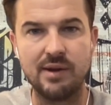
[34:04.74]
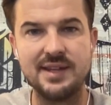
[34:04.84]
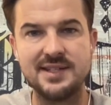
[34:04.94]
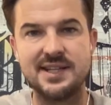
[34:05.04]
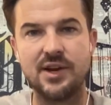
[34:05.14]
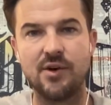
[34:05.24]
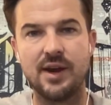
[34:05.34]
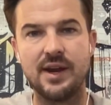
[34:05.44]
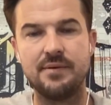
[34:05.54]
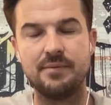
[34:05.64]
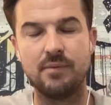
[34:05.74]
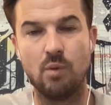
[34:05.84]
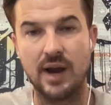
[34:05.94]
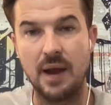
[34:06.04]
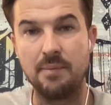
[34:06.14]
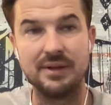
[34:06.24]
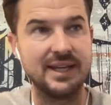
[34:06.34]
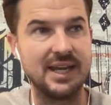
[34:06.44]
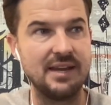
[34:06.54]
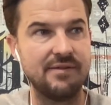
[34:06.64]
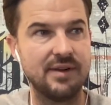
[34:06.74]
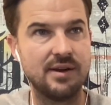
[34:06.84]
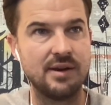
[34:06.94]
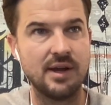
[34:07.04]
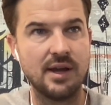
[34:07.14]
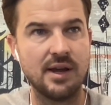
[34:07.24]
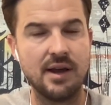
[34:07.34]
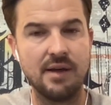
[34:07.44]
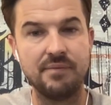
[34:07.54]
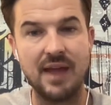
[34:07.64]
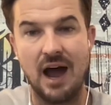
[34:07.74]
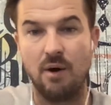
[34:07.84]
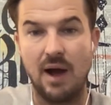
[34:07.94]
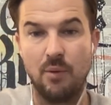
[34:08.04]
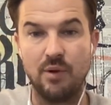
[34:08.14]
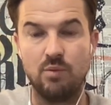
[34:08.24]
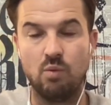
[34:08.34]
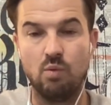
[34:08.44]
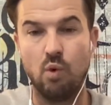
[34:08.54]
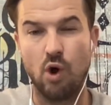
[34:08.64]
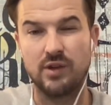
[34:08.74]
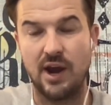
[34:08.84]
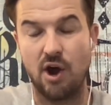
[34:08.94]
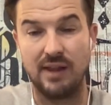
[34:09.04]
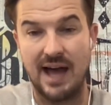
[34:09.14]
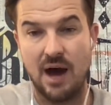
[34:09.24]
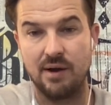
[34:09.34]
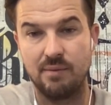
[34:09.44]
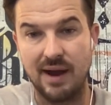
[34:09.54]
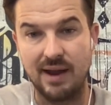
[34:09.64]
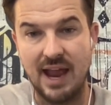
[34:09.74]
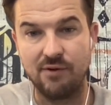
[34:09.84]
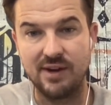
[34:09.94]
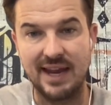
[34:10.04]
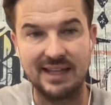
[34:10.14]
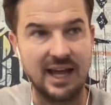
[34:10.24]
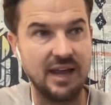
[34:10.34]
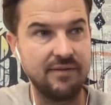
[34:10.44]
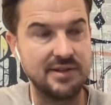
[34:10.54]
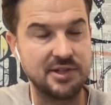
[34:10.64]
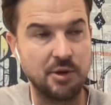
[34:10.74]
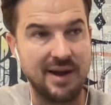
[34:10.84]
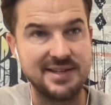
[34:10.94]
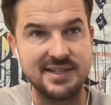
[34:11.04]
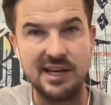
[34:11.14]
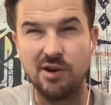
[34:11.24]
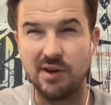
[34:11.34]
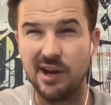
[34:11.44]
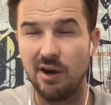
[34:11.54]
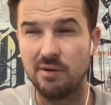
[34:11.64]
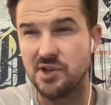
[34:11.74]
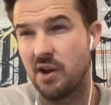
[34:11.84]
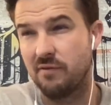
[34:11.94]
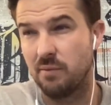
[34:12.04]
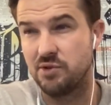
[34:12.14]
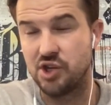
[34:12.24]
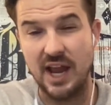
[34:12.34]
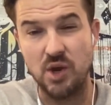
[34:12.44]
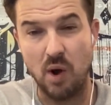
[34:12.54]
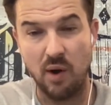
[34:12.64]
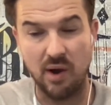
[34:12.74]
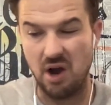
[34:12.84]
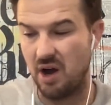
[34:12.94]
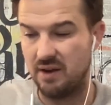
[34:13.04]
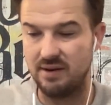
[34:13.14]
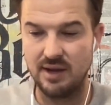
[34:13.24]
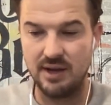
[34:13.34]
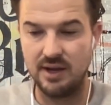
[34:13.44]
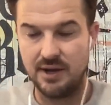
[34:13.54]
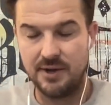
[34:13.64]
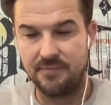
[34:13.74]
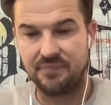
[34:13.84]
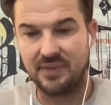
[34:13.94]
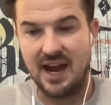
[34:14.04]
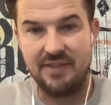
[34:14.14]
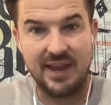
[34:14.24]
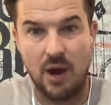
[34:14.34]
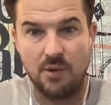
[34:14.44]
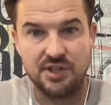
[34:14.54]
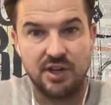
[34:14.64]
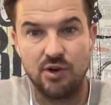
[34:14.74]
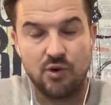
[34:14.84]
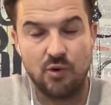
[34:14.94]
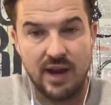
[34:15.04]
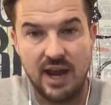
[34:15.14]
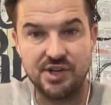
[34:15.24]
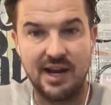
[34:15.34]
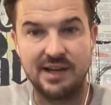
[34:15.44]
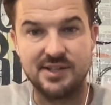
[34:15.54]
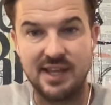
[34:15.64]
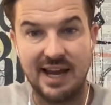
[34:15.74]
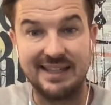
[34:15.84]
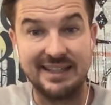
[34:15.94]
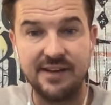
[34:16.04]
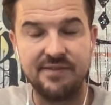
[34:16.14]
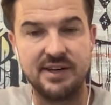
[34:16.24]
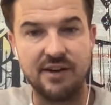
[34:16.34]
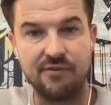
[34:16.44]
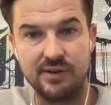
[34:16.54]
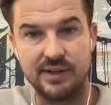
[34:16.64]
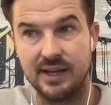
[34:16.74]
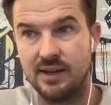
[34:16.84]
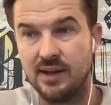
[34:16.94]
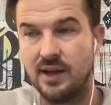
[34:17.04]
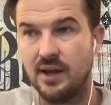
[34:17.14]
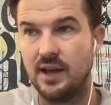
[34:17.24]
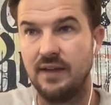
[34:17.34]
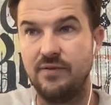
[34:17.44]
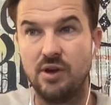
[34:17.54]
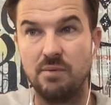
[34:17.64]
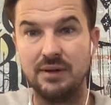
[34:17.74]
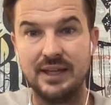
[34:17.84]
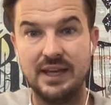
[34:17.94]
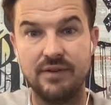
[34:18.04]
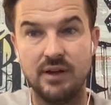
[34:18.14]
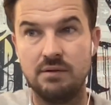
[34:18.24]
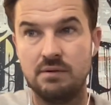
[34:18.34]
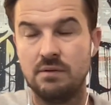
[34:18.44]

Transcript: considering what I believe and how I would work that all out in my everyday life. And so my senior year, starting from January on, I think I was just a new creation. I just think I lived differently. If you can believe it,